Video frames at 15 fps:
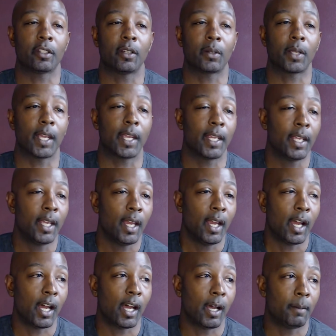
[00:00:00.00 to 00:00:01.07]
Okay,
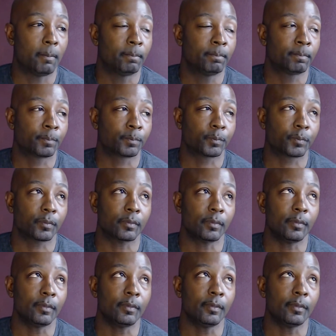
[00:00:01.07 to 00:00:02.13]
um,
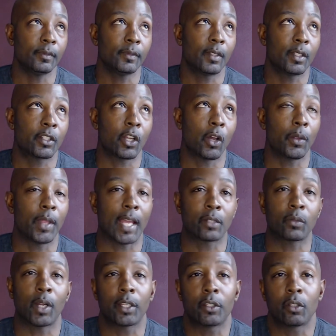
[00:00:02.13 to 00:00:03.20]
so that's
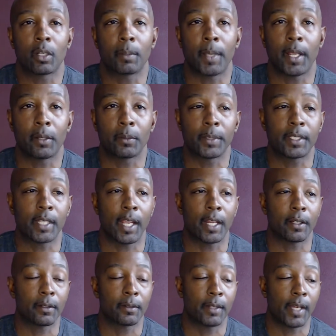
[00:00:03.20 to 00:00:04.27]
why you're going to pay the
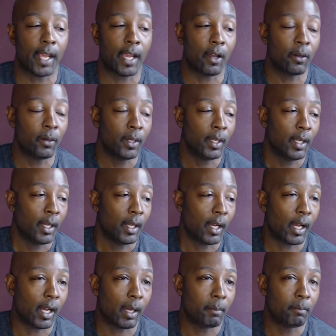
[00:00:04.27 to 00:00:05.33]
retainer. Now,
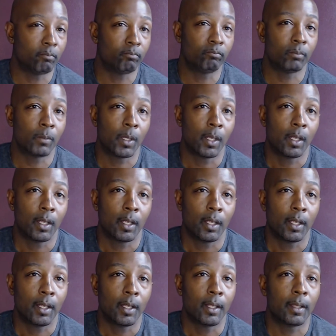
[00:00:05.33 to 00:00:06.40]
um,
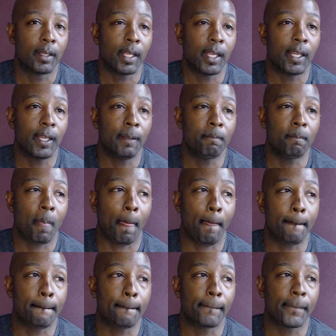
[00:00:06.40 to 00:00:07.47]
the
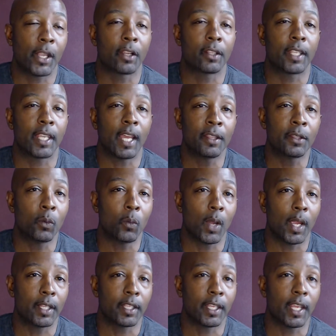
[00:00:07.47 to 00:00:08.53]
the
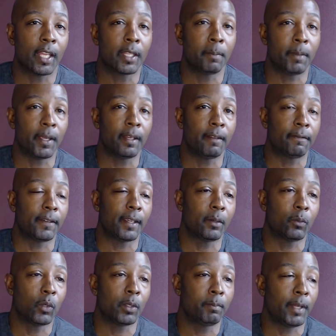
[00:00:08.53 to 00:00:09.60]
other benefit
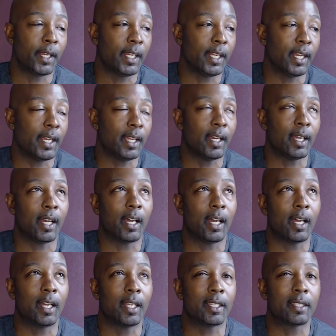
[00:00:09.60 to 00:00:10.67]
would be
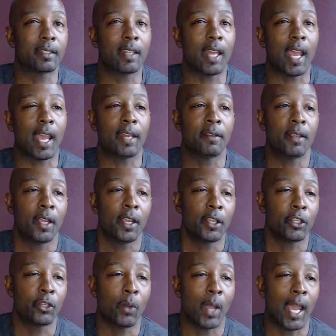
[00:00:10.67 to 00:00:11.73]
is that
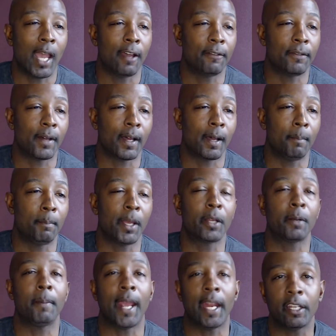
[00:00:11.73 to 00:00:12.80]
you have better
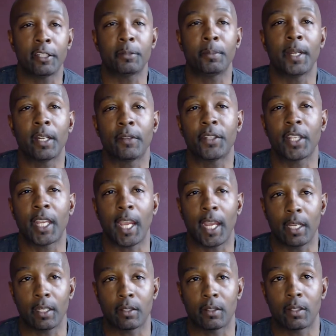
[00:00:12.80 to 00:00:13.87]
management of your
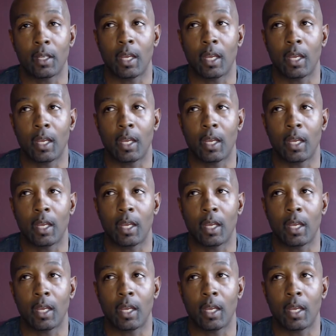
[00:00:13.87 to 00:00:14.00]
case.